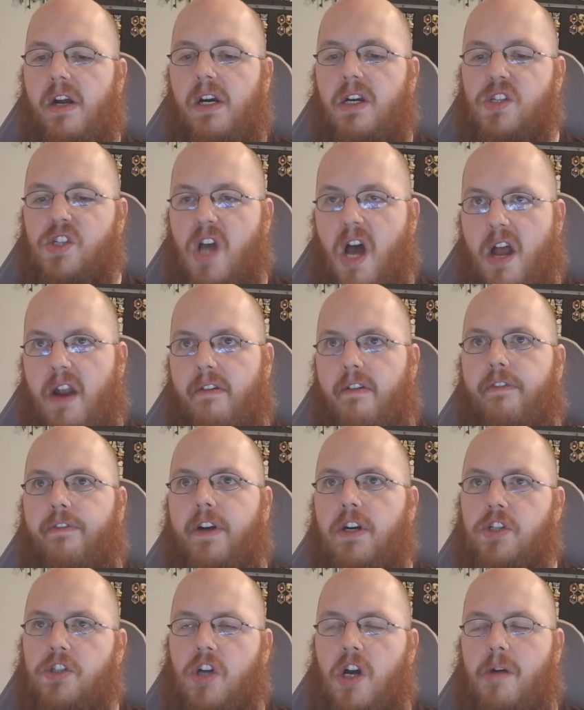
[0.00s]
It's kind of a
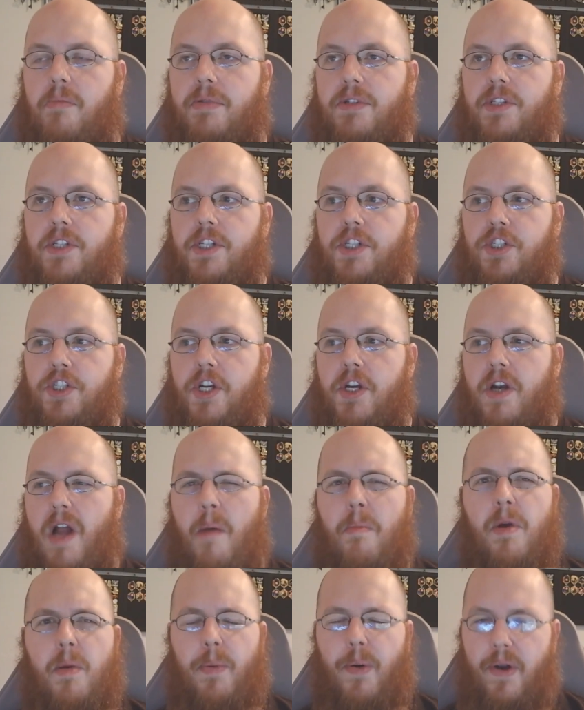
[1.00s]
fierce competition. I'm
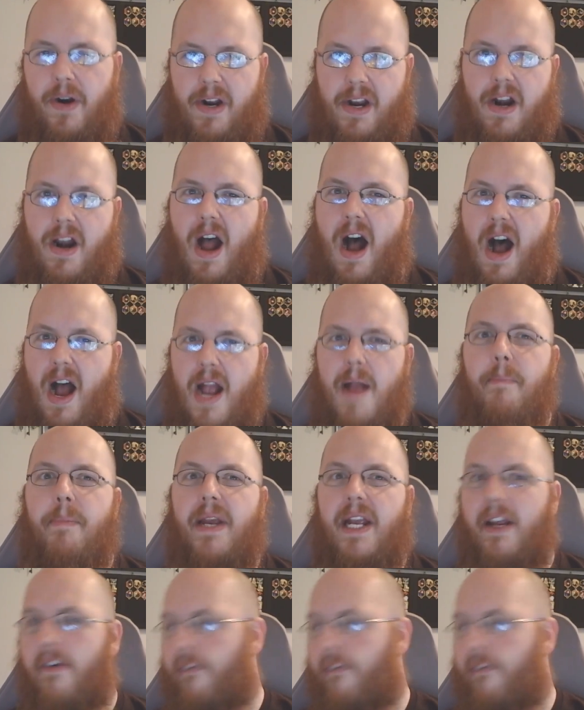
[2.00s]
going to put it at a high B